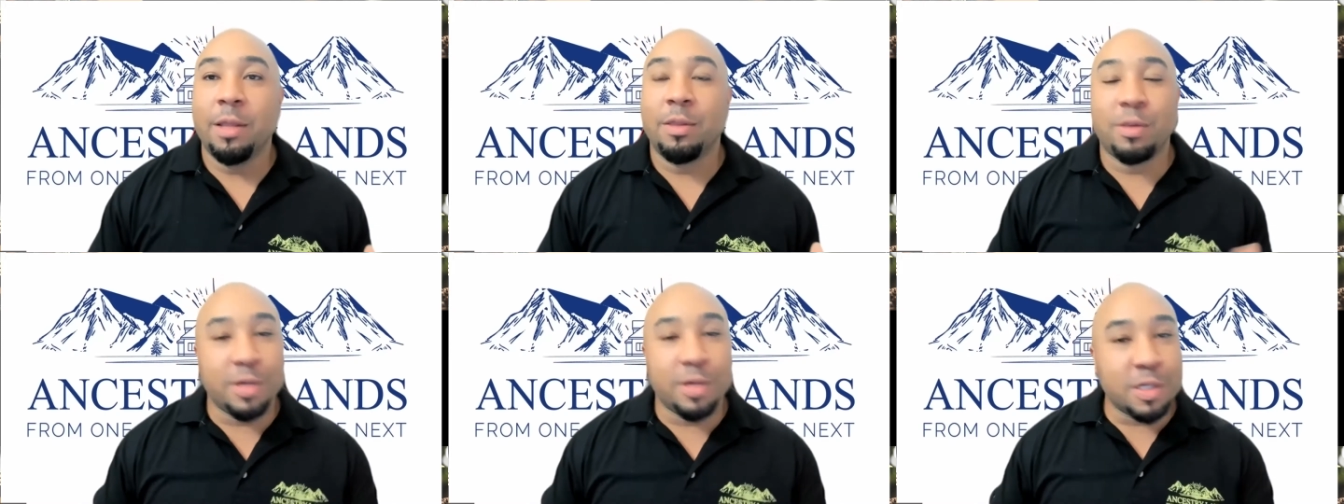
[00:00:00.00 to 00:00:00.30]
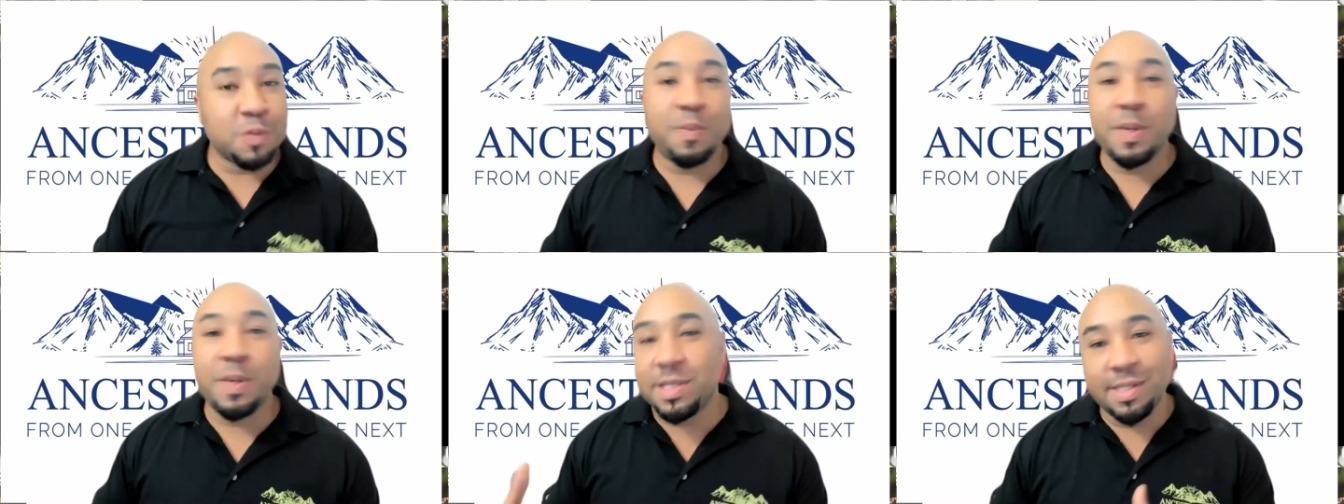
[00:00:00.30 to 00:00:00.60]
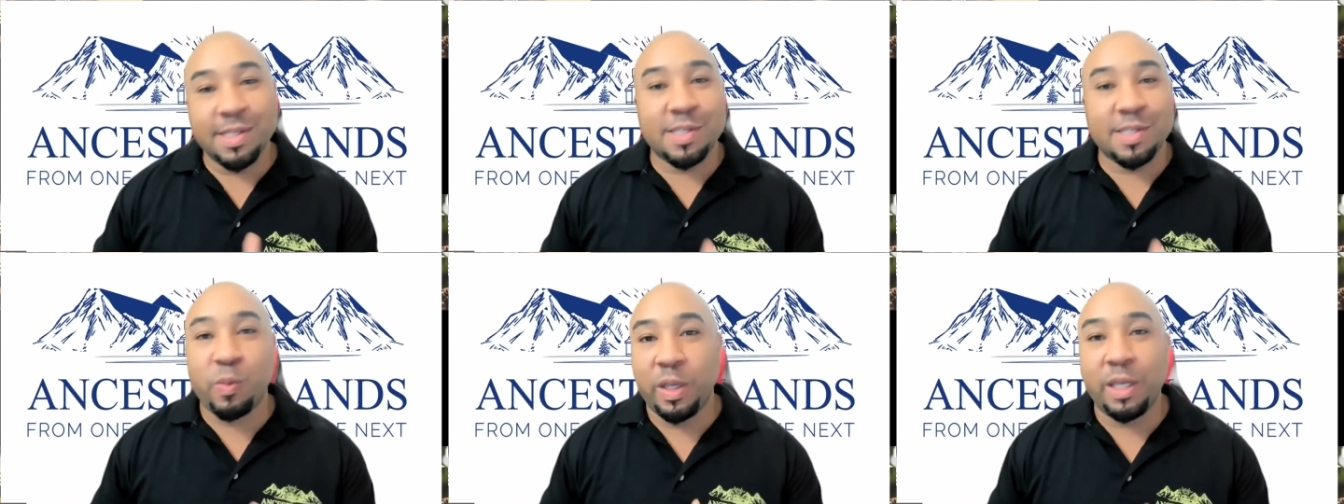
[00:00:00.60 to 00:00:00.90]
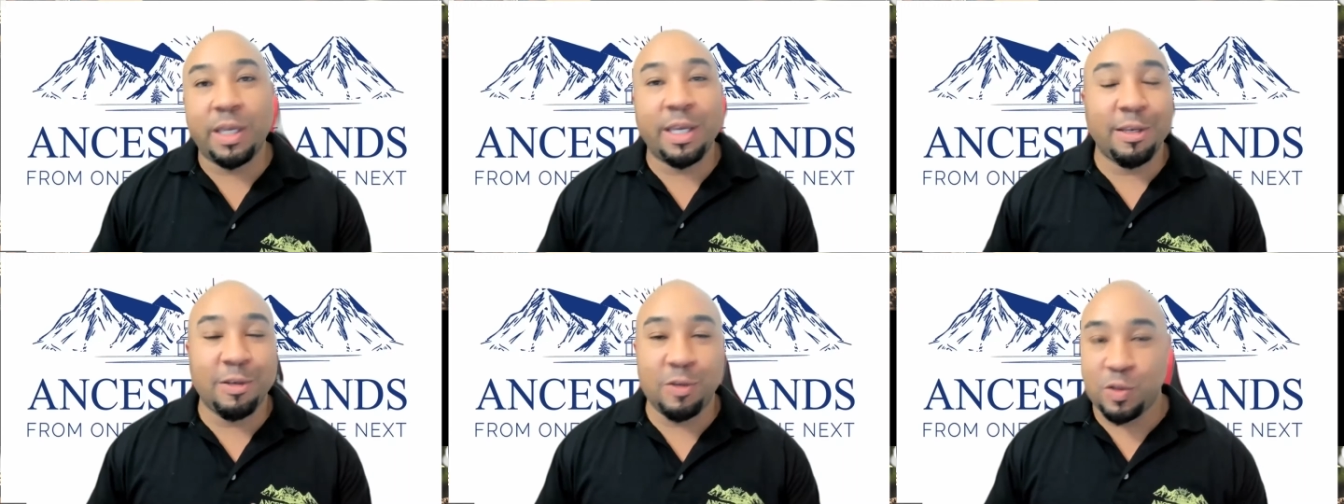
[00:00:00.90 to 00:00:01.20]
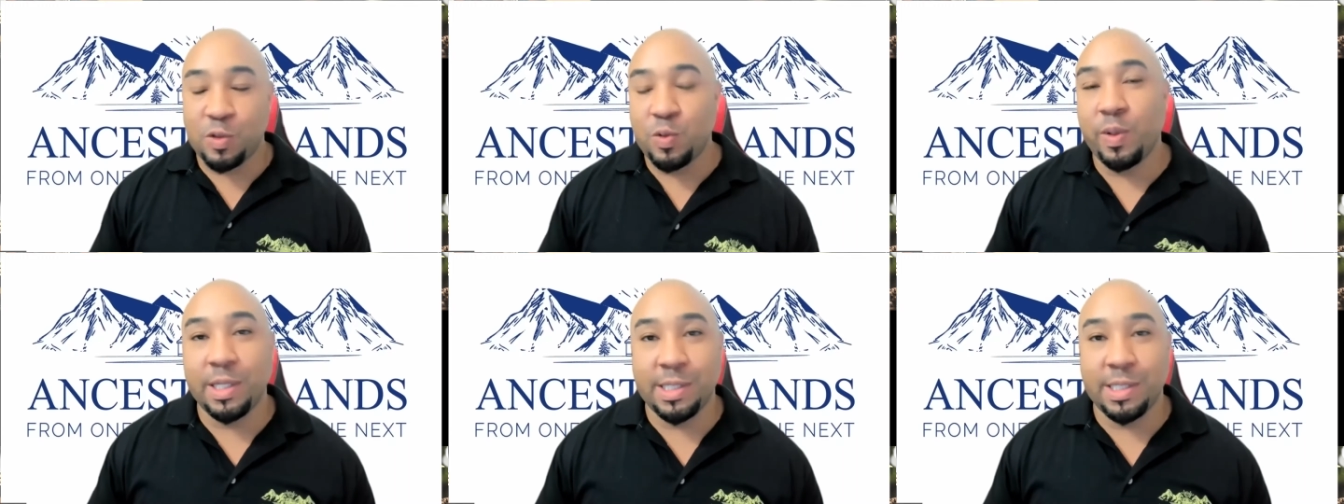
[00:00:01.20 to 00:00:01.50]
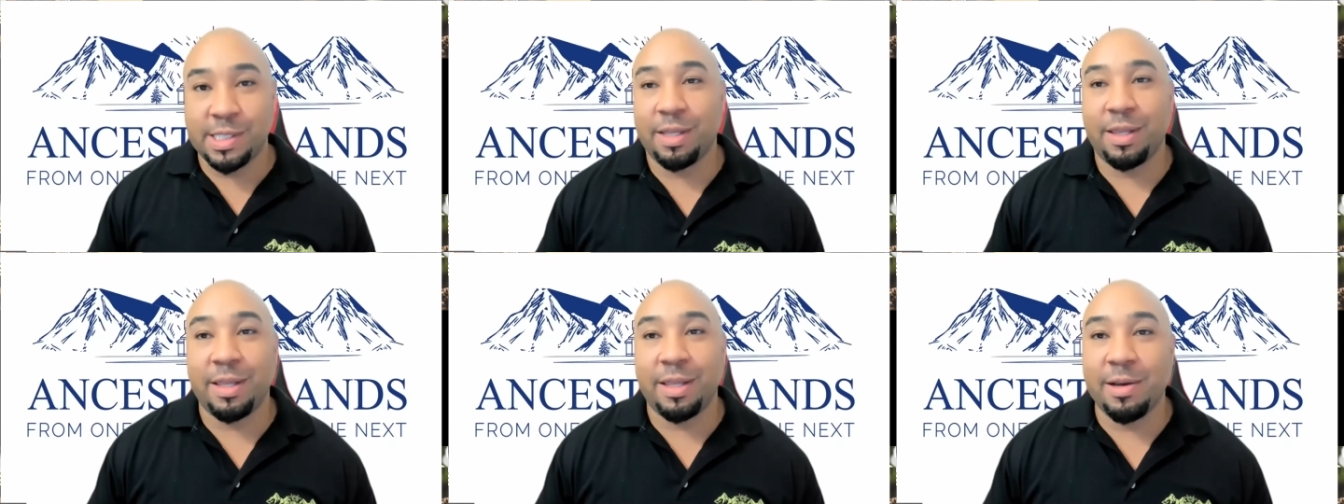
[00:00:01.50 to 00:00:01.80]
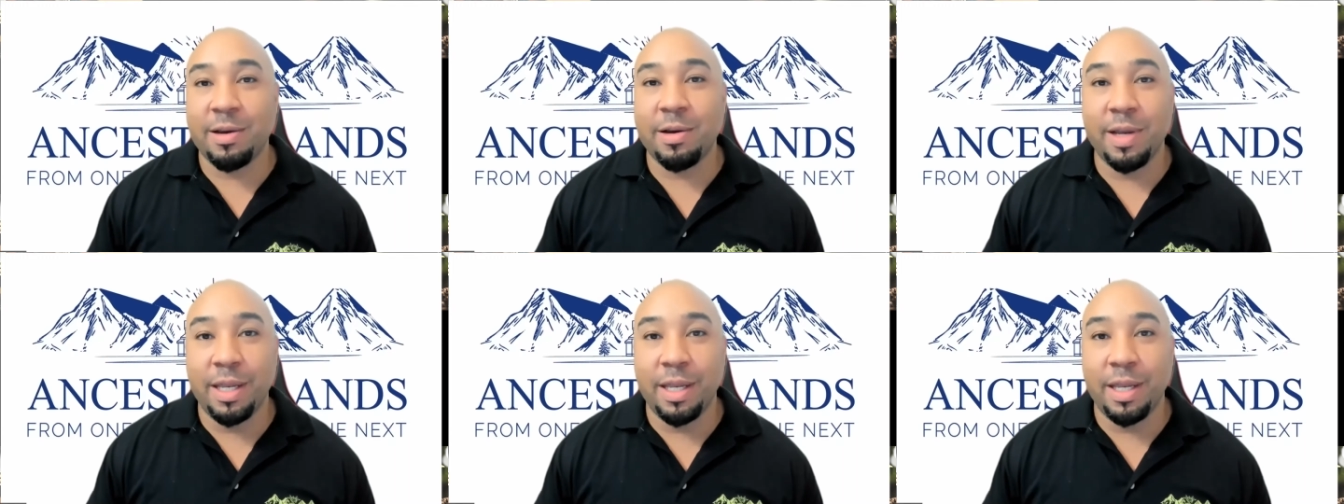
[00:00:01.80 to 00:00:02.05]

there's business we can do into there.